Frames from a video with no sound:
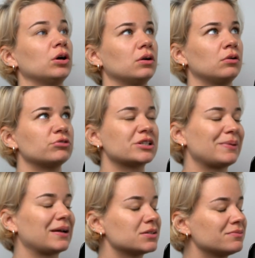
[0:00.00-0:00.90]
a
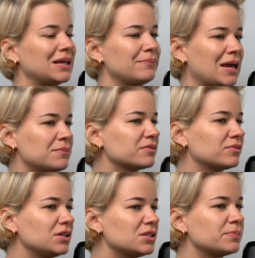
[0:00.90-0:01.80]
respect of late payment
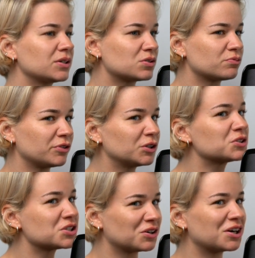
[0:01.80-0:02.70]
fees, because
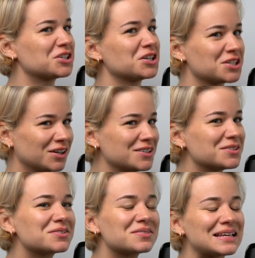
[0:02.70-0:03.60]
freelancers are actually
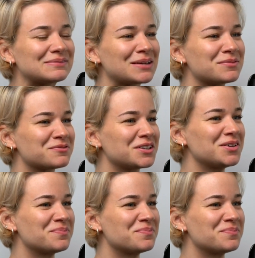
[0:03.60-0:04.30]
entitled to a late payment fee,